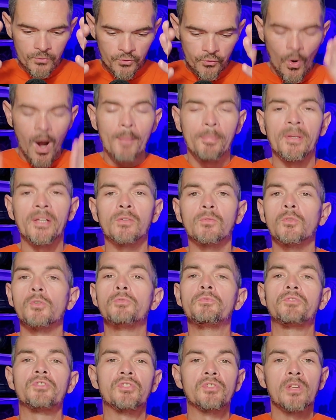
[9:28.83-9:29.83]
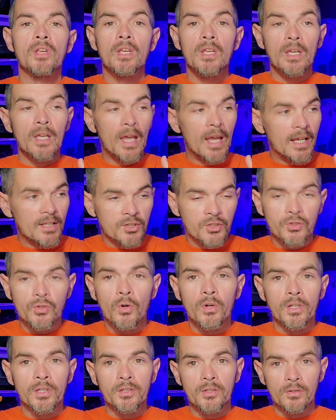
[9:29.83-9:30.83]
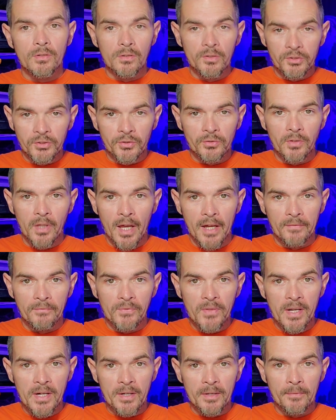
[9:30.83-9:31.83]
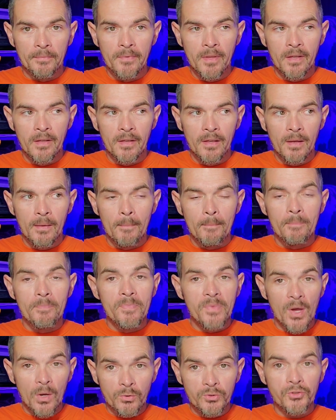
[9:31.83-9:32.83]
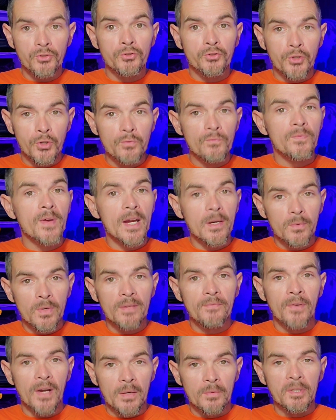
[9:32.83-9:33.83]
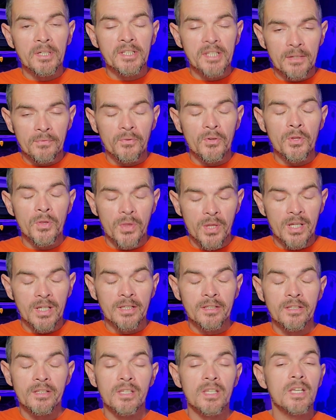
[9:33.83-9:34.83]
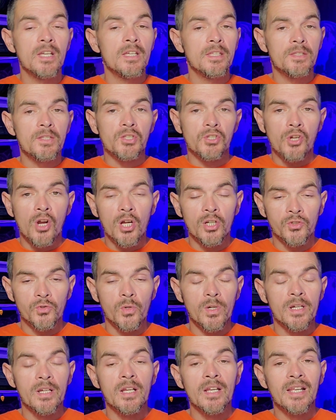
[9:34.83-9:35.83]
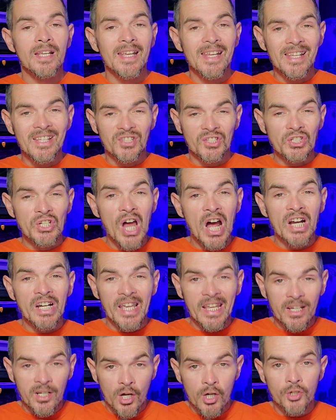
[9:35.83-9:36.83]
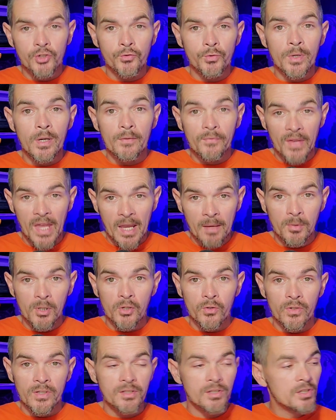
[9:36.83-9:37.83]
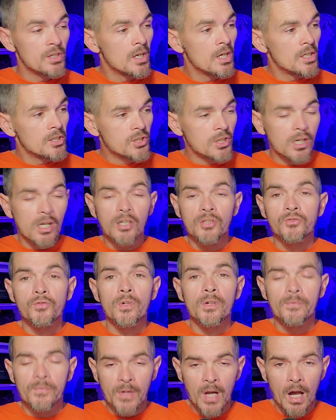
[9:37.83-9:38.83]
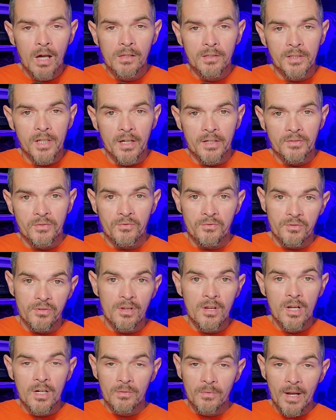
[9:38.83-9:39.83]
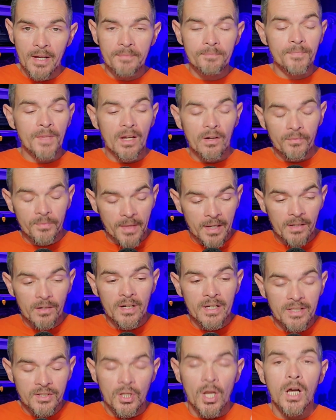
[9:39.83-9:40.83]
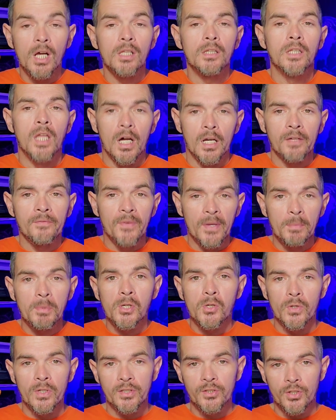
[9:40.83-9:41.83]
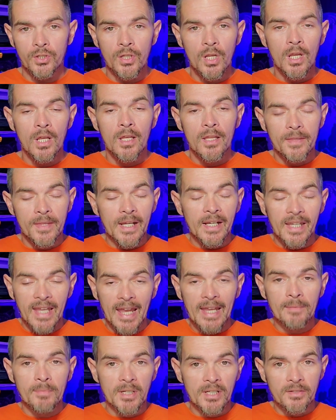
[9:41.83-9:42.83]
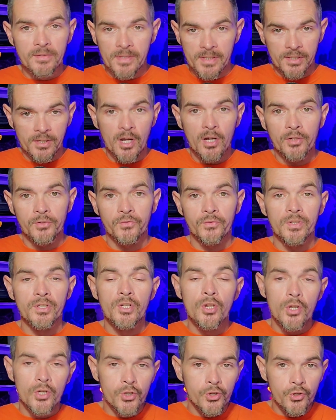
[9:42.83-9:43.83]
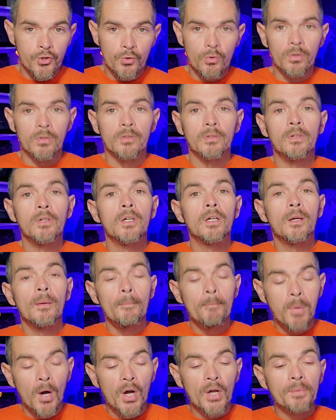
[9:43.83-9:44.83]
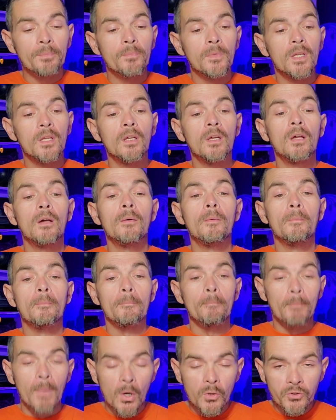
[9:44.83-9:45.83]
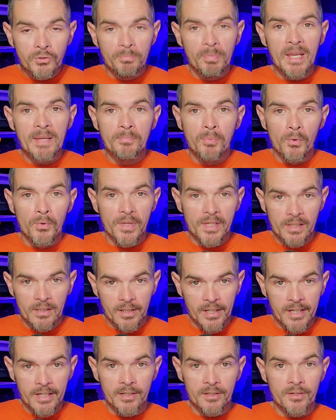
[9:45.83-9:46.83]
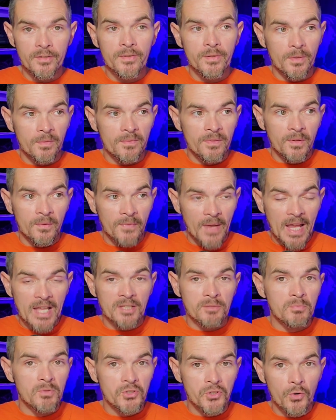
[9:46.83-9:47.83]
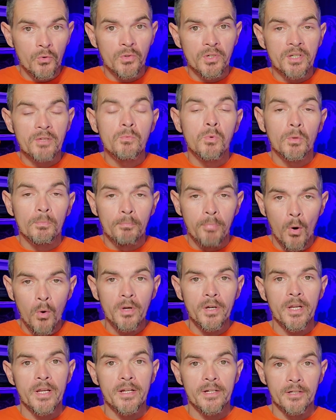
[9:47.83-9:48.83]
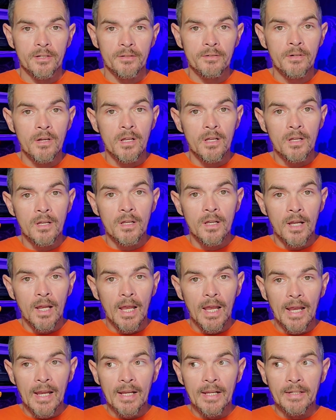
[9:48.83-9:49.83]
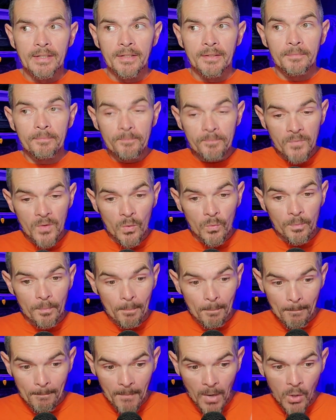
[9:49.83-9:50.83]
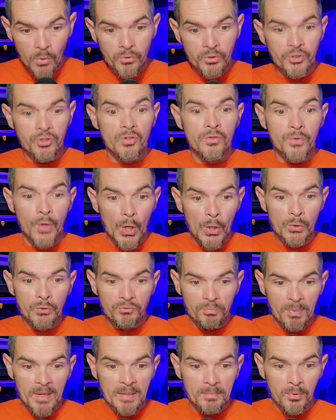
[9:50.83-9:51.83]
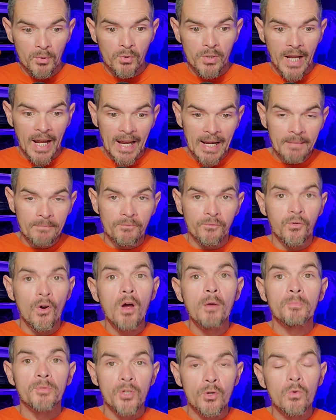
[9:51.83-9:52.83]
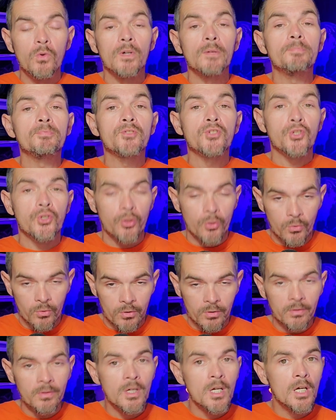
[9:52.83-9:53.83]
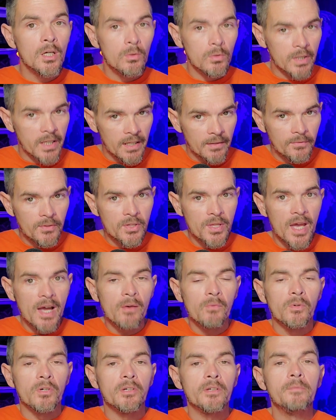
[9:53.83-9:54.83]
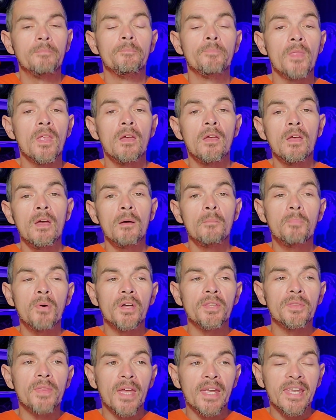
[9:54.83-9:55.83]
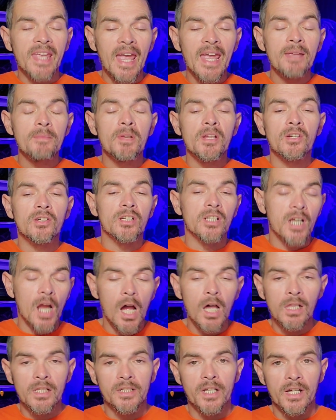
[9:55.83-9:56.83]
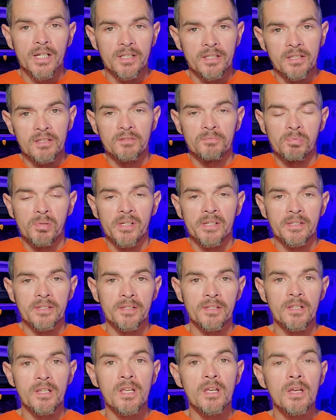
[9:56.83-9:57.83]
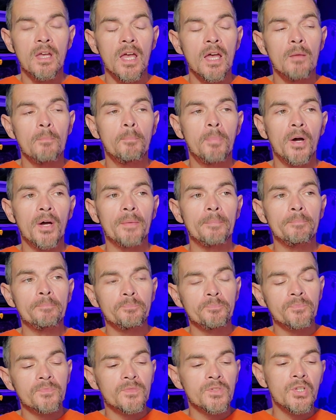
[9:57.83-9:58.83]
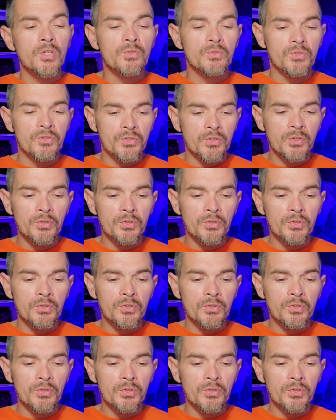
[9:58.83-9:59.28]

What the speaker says: dropping roots and starting your life there. Those are two very, very different things. This country is not a country of immigrants. It's a country of colonizers, right? Now, there is a lot of immigrants that came into this country, sure. But most people that are here, the vast majority, were born here. And most of those people came from Europe, sure, I'll give you that one. But they came here and colonized this place. But to